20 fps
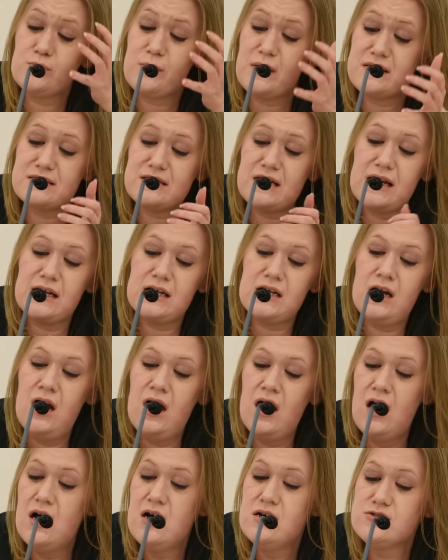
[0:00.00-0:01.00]
missing,
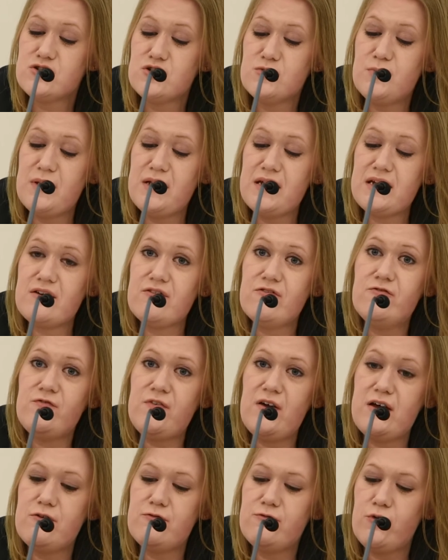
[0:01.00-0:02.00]
to be
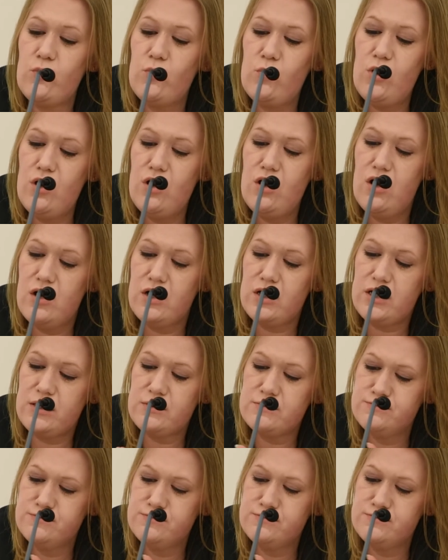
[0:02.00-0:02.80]
fit for work.